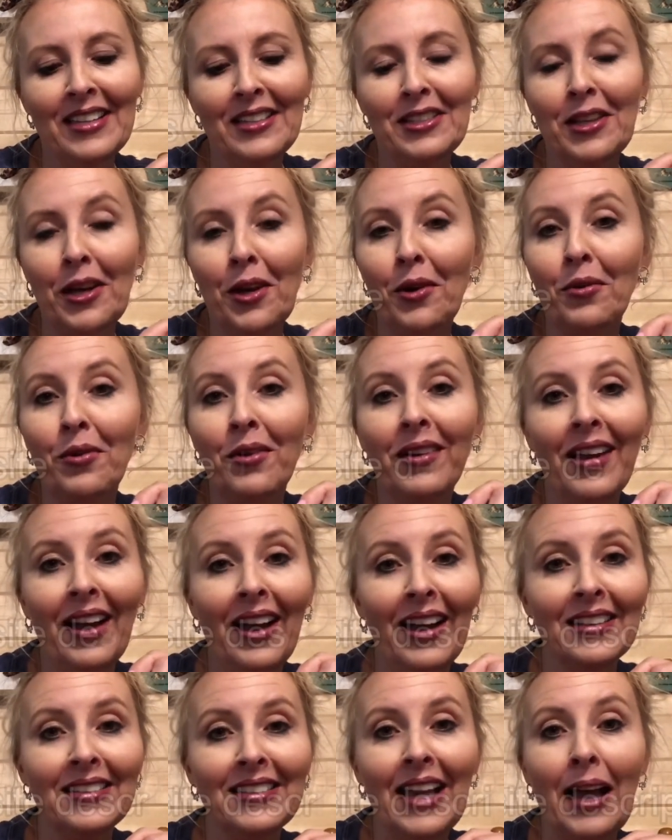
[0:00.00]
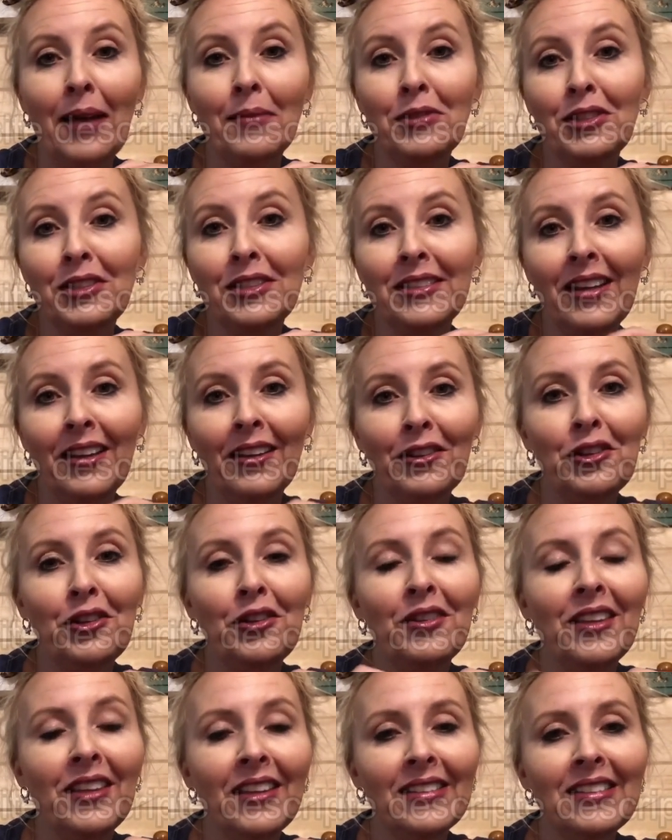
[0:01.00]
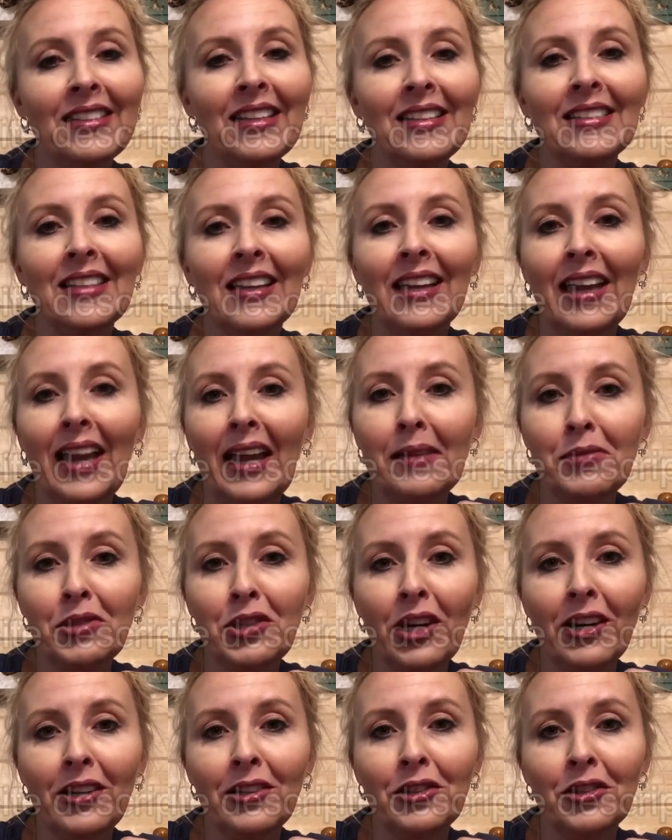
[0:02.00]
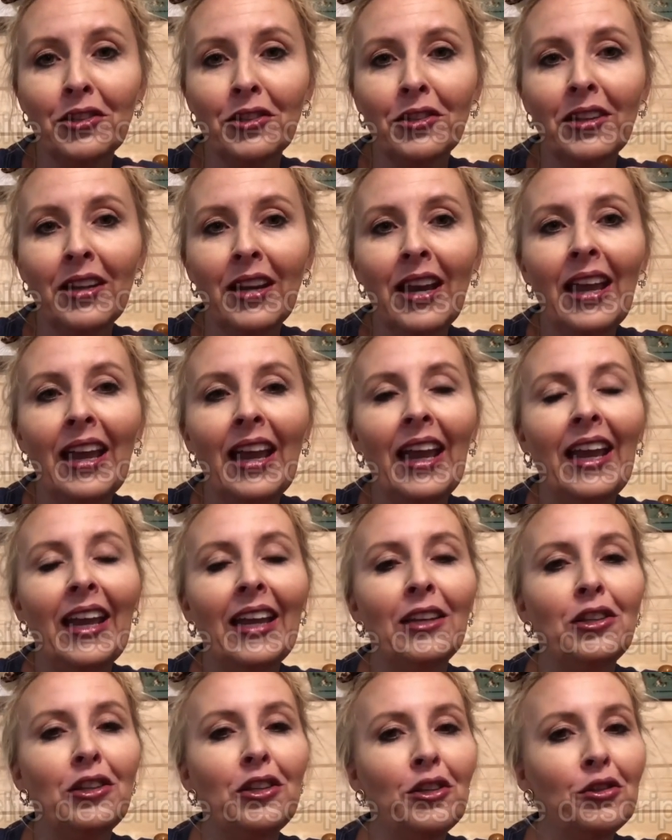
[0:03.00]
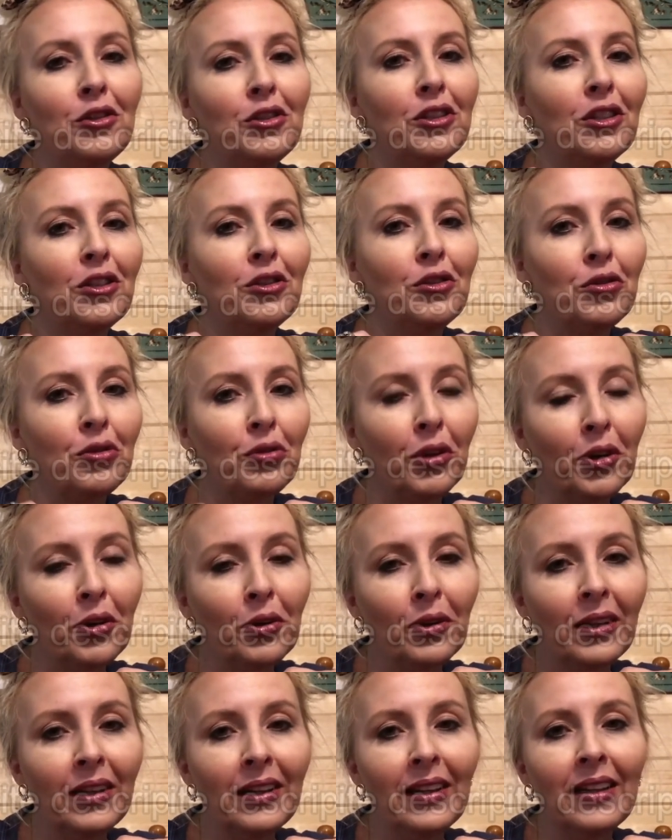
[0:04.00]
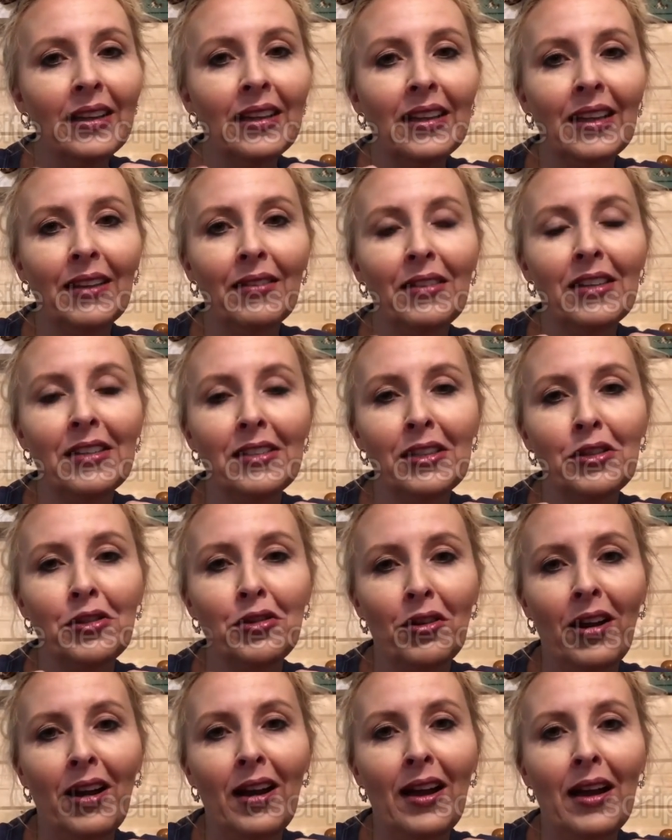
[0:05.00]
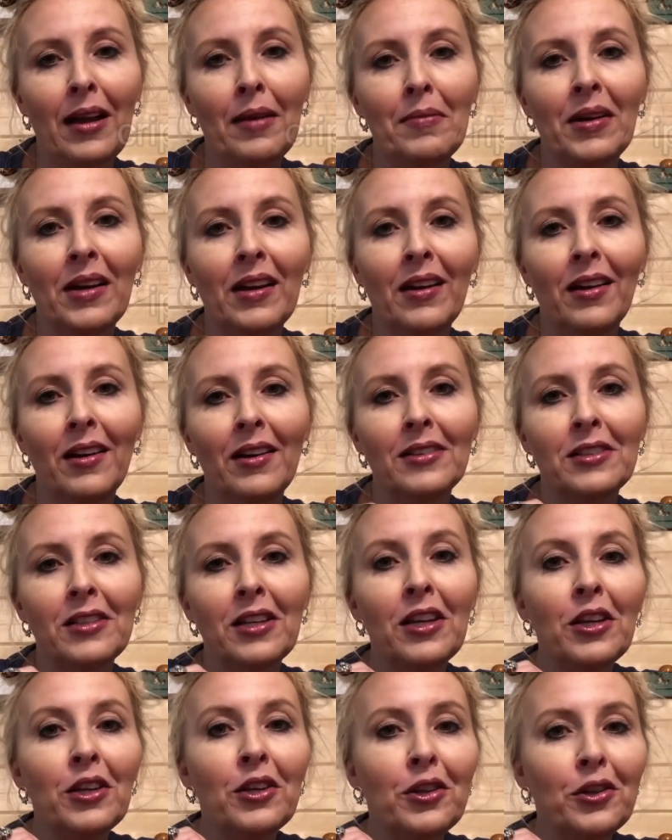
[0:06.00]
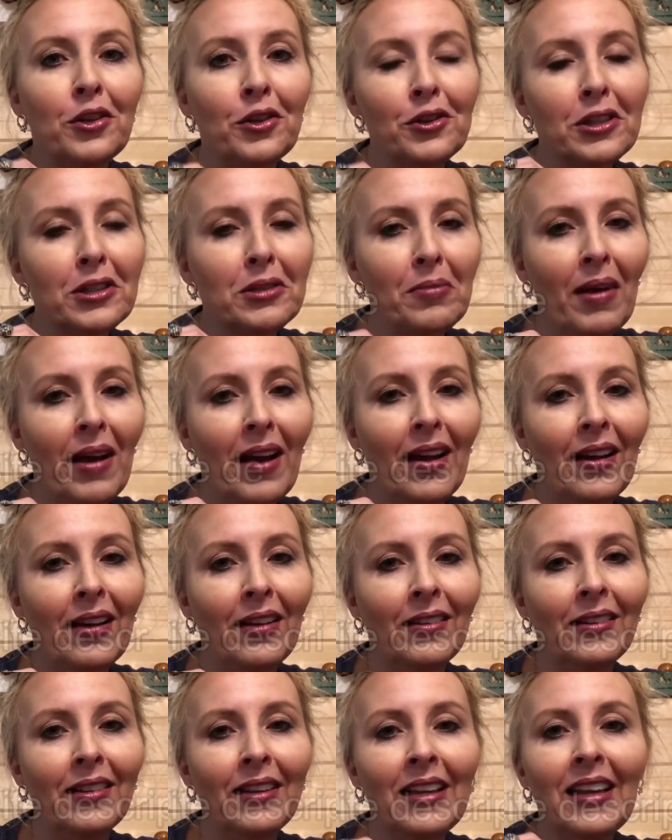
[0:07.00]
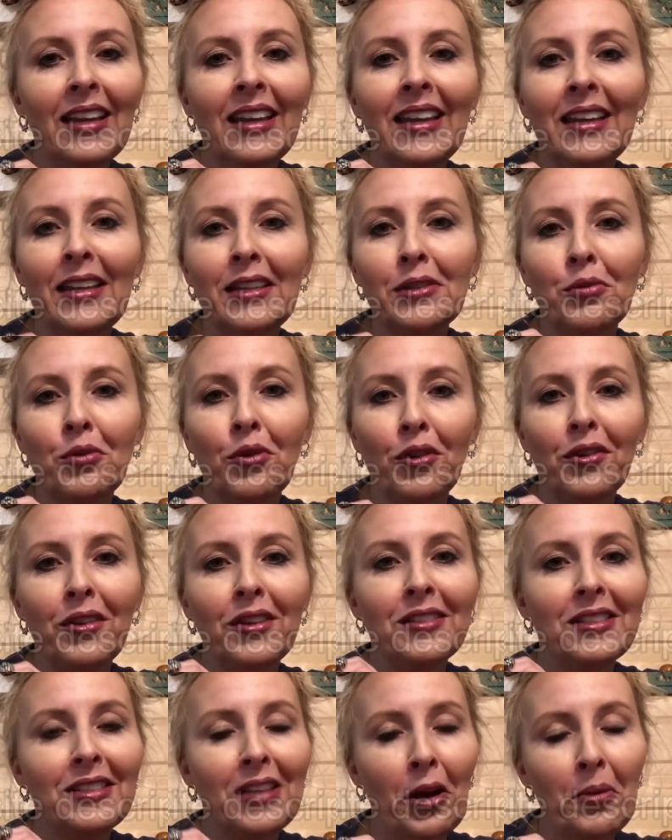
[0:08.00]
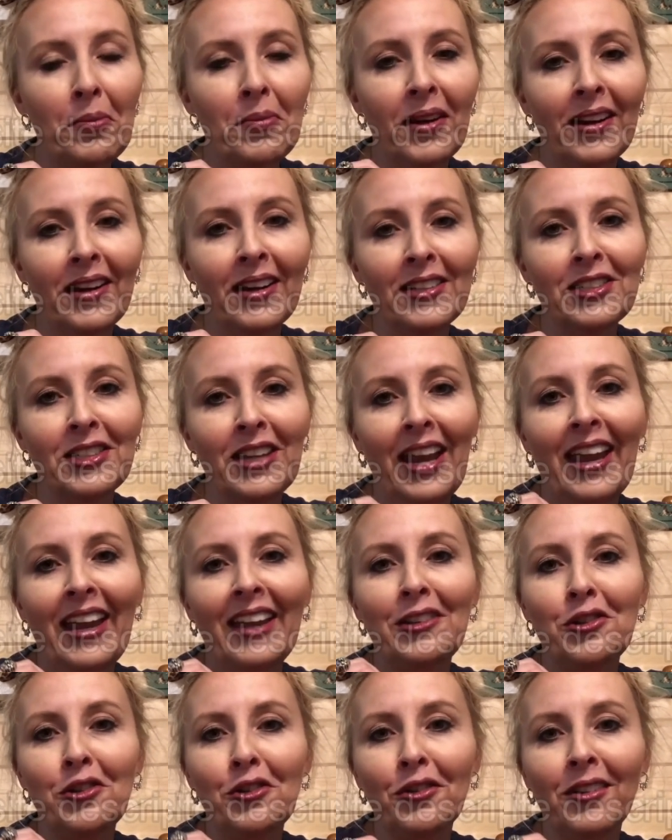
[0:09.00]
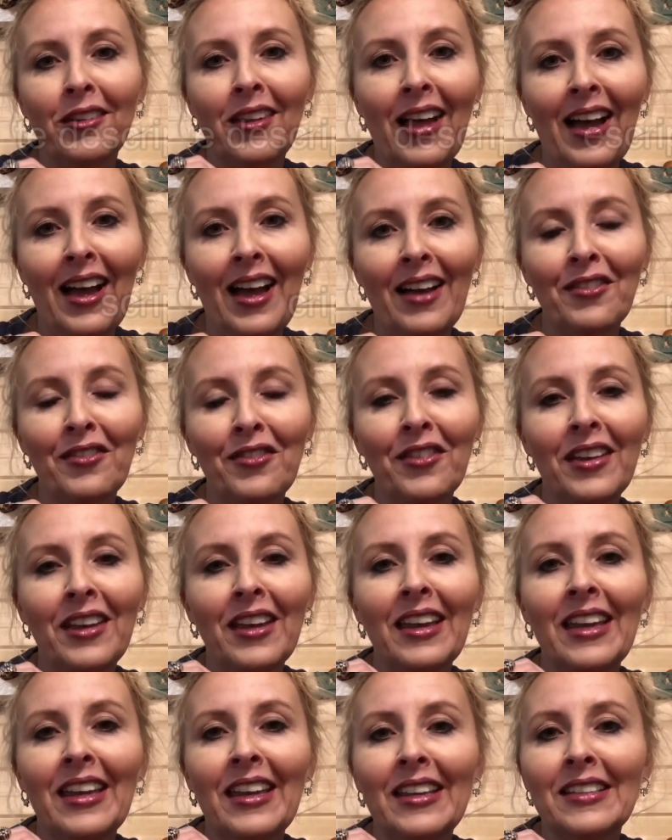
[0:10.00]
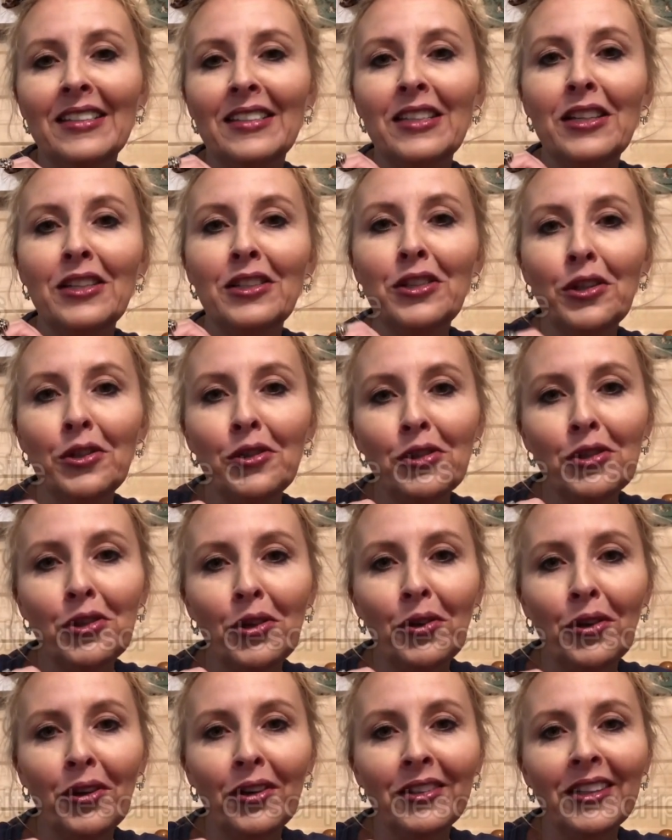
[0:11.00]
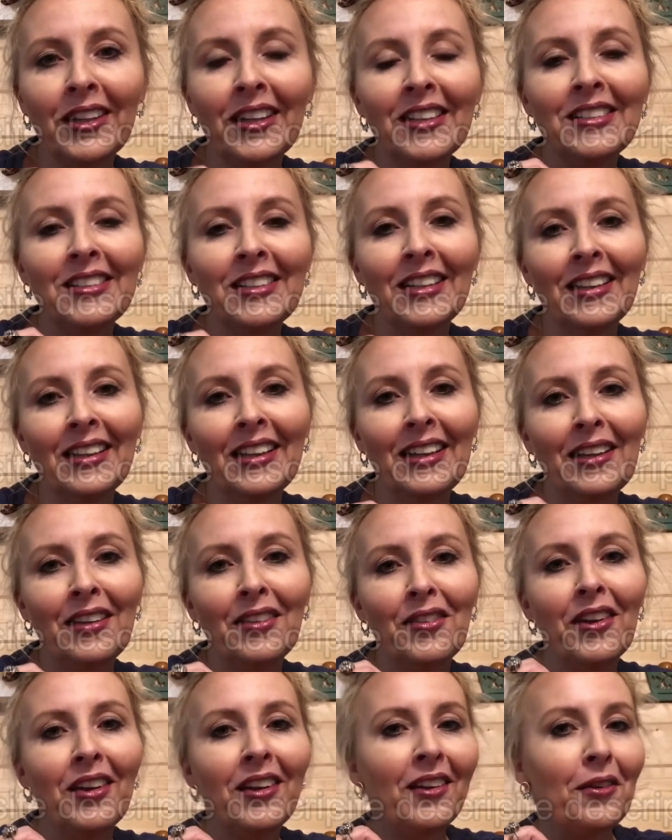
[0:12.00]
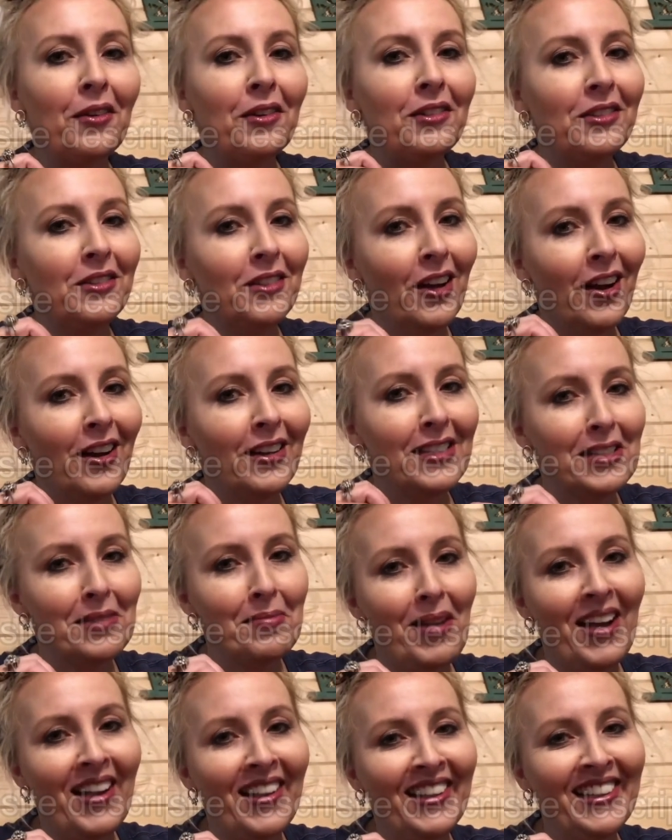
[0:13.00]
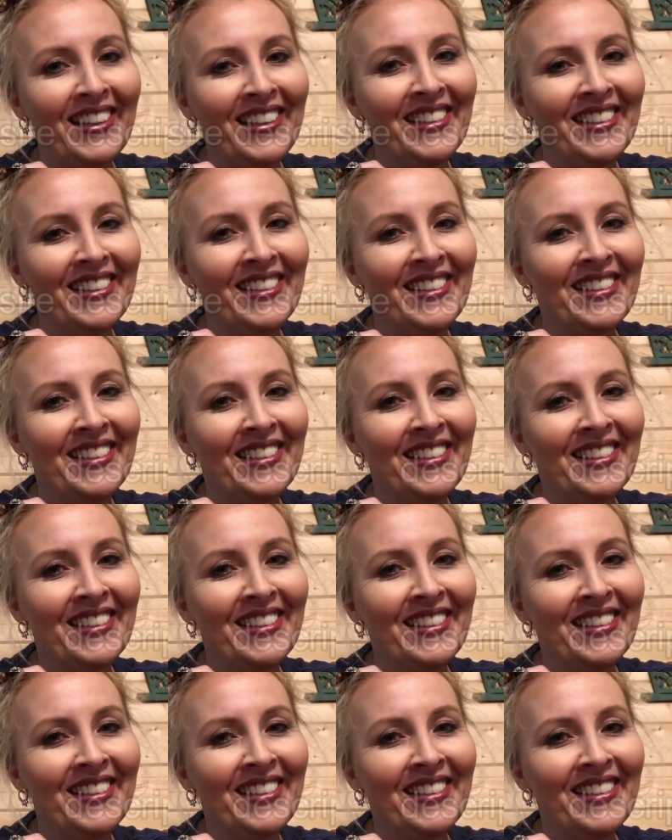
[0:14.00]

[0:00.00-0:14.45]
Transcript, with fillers: So, guys, I'm just telling you, this is a game changer, and you should truly give this a try because your smile is worth so much, and your life is too short to live not smiling.